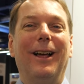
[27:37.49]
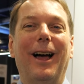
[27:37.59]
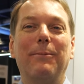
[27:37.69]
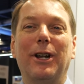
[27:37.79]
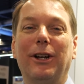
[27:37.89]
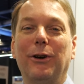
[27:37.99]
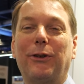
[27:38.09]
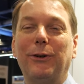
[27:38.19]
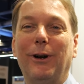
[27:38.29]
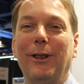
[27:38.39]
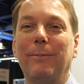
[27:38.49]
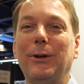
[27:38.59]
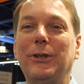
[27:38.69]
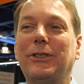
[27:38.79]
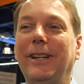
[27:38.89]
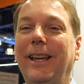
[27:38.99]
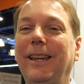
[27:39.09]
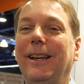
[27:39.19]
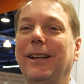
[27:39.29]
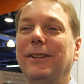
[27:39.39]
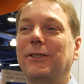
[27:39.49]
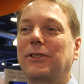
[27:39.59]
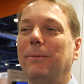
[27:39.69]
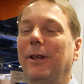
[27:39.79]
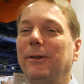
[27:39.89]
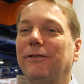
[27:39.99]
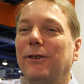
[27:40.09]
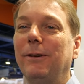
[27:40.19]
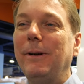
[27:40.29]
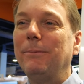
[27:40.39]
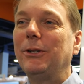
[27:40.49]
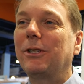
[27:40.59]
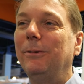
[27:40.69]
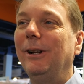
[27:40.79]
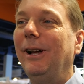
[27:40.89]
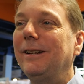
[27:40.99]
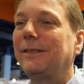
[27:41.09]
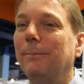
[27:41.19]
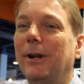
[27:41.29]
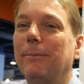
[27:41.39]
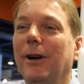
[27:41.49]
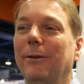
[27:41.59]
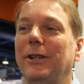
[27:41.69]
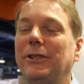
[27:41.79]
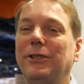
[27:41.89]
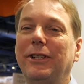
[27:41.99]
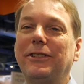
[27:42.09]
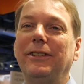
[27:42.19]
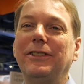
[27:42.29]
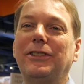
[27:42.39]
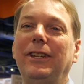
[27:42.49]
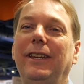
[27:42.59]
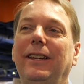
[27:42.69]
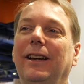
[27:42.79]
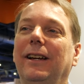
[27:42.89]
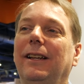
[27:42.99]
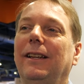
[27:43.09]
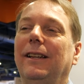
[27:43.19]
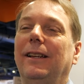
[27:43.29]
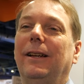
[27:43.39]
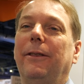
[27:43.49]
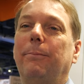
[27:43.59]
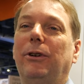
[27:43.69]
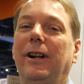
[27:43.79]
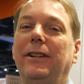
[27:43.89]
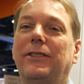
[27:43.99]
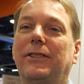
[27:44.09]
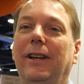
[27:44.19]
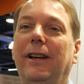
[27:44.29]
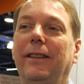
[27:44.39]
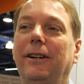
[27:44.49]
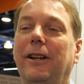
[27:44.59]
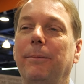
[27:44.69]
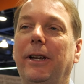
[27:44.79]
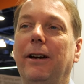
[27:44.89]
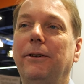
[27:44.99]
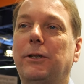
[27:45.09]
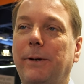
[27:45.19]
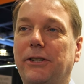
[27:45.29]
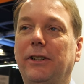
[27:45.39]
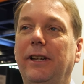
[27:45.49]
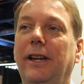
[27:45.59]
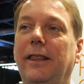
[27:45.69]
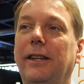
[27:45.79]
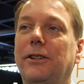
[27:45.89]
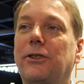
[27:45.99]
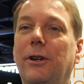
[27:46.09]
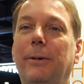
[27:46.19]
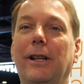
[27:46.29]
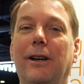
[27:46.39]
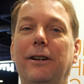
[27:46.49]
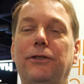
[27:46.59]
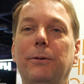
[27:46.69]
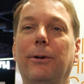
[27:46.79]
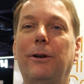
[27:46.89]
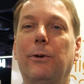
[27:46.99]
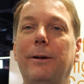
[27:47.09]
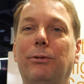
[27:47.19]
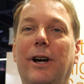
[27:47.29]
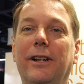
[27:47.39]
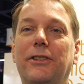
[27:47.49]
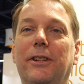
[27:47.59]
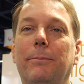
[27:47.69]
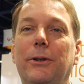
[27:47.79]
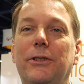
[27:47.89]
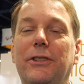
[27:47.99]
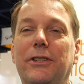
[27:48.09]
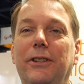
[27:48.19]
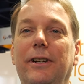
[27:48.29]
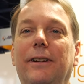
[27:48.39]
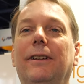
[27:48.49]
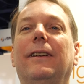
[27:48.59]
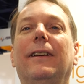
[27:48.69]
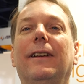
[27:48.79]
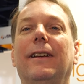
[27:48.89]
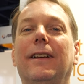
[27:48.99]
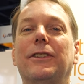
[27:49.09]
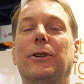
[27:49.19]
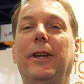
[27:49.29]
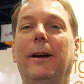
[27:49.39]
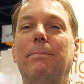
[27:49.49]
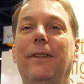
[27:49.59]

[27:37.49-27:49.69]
I'm going to go through all the booths today. Some of them are forum members, some are not, but I'm always interested to see the products that are coming out, especially I think there's going to be a lot of 2.1 products in the booths this year. So yeah,